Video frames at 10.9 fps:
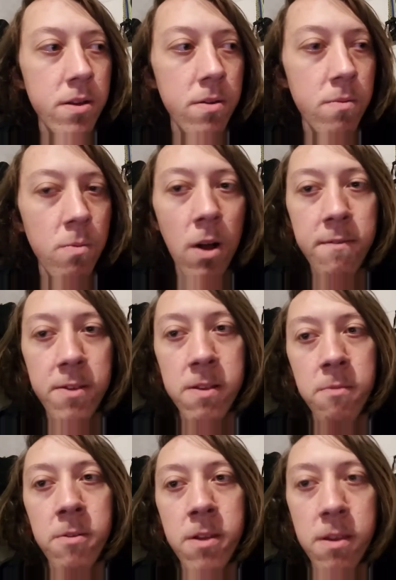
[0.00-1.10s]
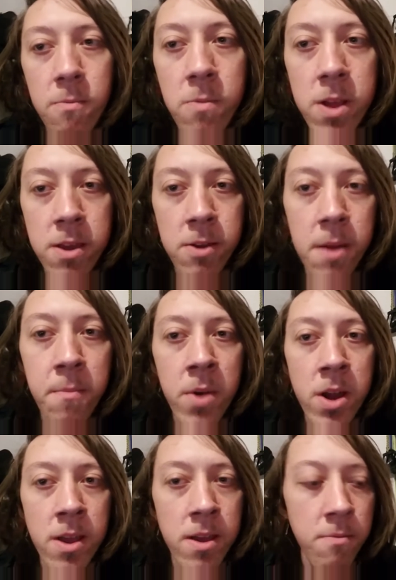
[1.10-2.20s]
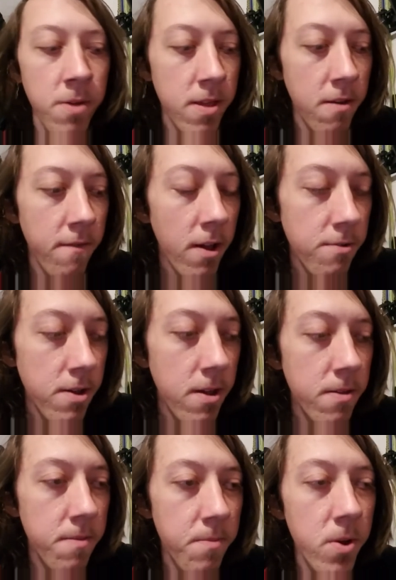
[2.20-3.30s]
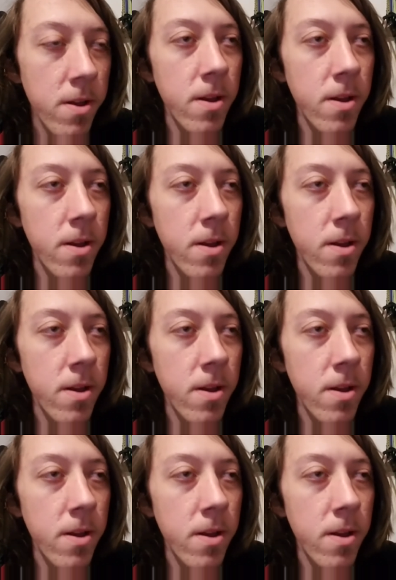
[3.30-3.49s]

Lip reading: well, obviously when you get money in with your value hands, but